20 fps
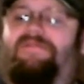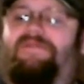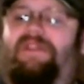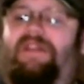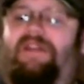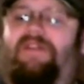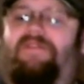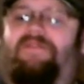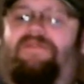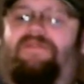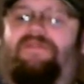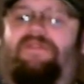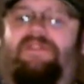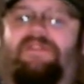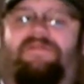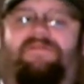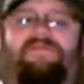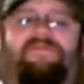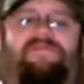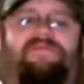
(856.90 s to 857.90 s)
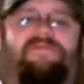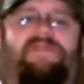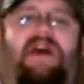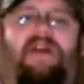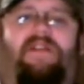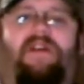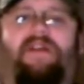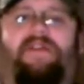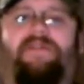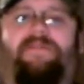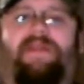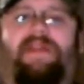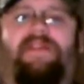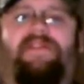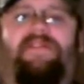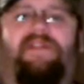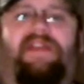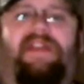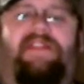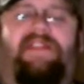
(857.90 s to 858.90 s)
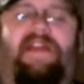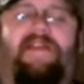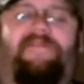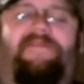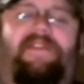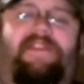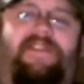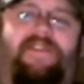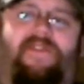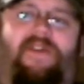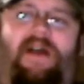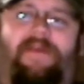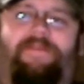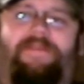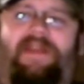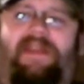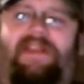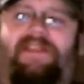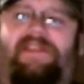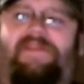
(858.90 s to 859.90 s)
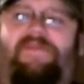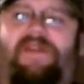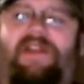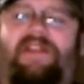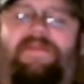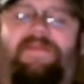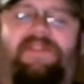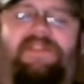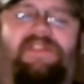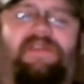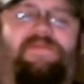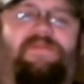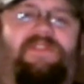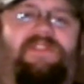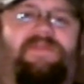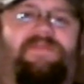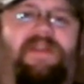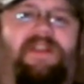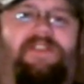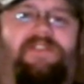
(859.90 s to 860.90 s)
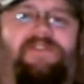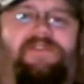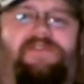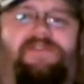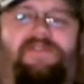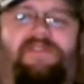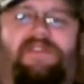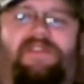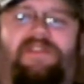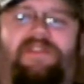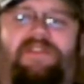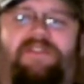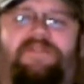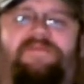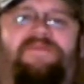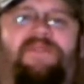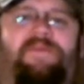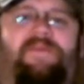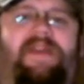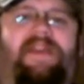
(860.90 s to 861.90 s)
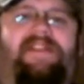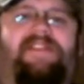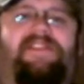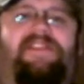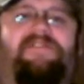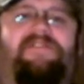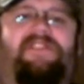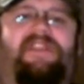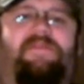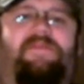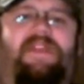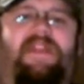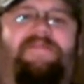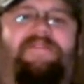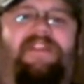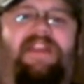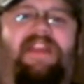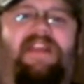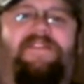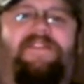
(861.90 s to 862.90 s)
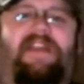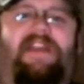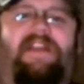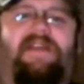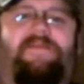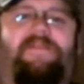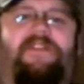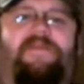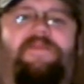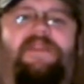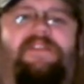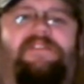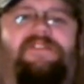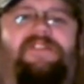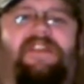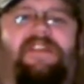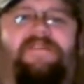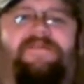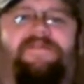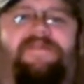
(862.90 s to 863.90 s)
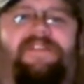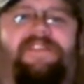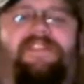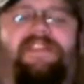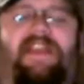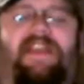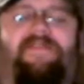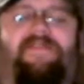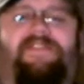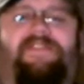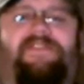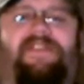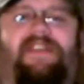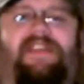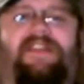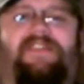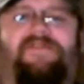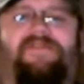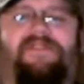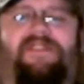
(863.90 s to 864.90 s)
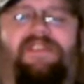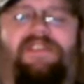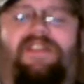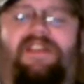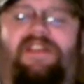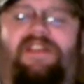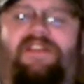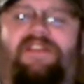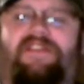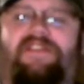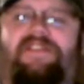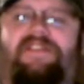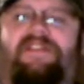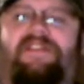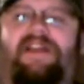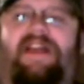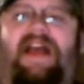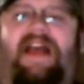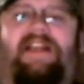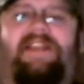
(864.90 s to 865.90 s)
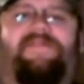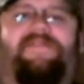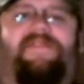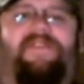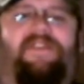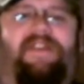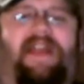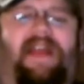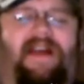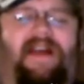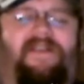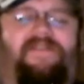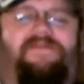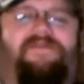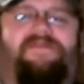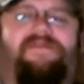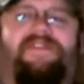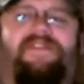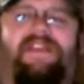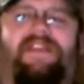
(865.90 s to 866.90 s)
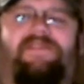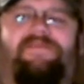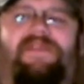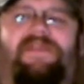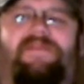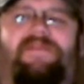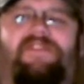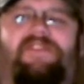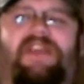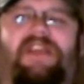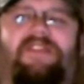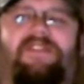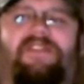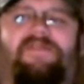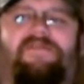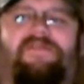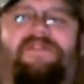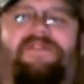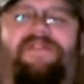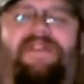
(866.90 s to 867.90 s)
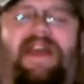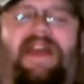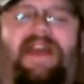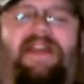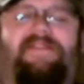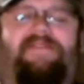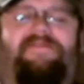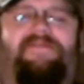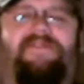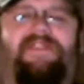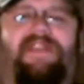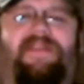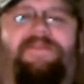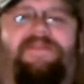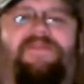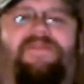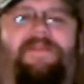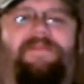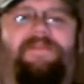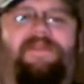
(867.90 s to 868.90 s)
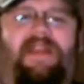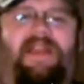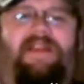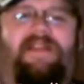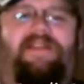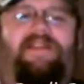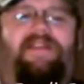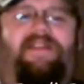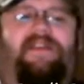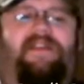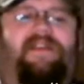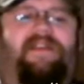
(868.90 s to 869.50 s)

You know, how long it'll be till I get that video up, because I want it to be somewhat special. But you can still see me every day on the IWWS channel for This Day in Wrestling History. As for now, things may be changing with that. We'll keep you updated.